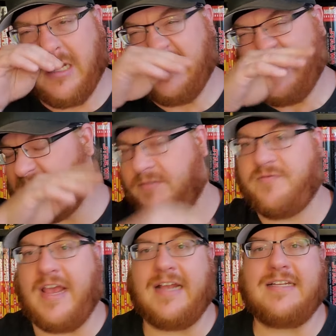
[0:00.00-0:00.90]
Just
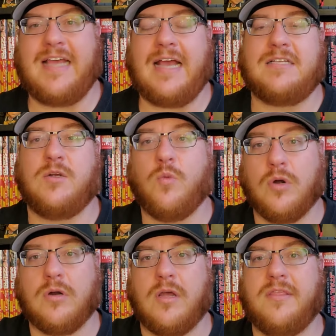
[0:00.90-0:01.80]
fantastic
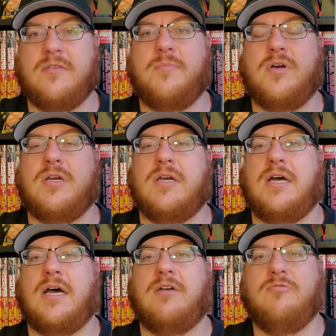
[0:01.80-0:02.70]
work on this book.
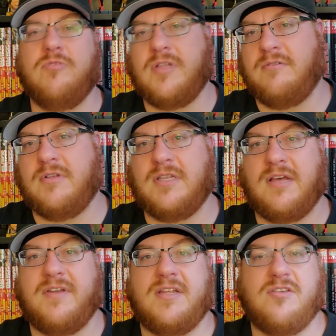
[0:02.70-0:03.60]
Really
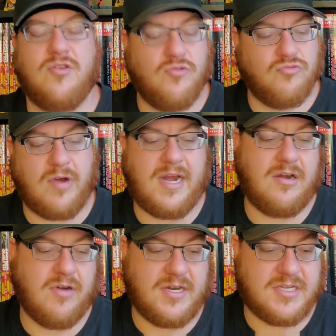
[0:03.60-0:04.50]
love it. It's great
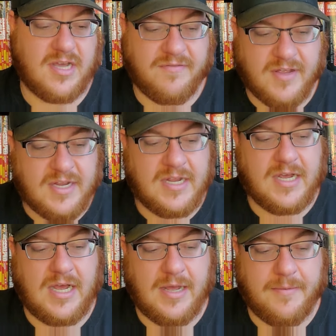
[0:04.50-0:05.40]
stuff.
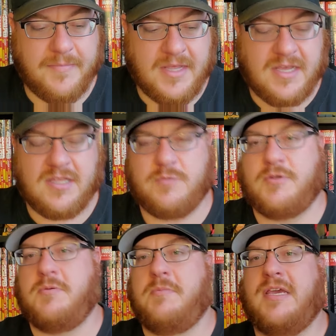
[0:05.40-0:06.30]
They're
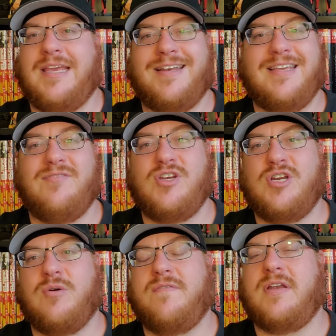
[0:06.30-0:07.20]
supposed to be making a TV
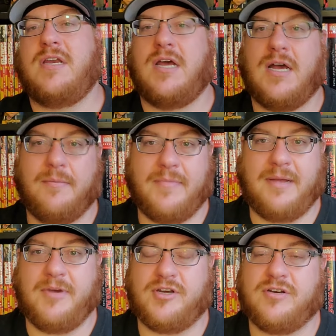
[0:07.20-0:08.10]
show of it.
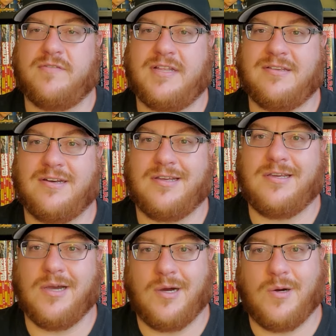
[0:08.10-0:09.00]
I'm not sure if that's going to
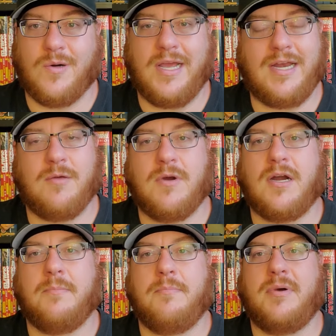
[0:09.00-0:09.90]
go
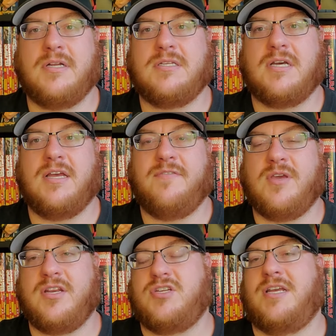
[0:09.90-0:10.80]
anywhere, but if you
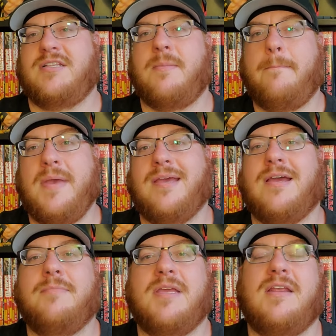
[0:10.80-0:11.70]
get a chance, pick
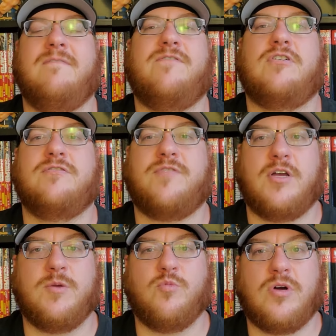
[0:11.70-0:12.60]
up Gideon Falls
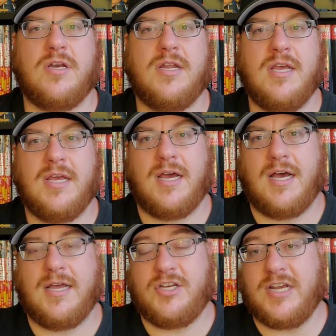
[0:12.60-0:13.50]
Volume 1
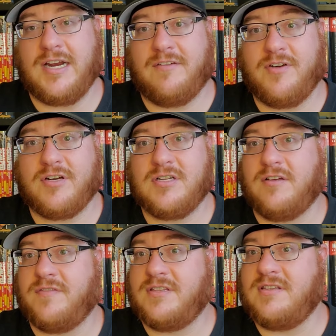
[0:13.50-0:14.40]
and check it out for
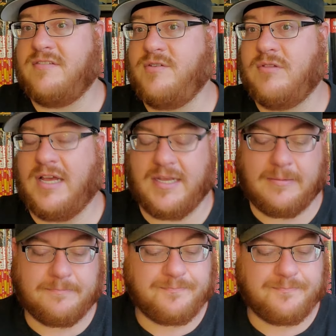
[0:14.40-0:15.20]
yourself and see if you like it.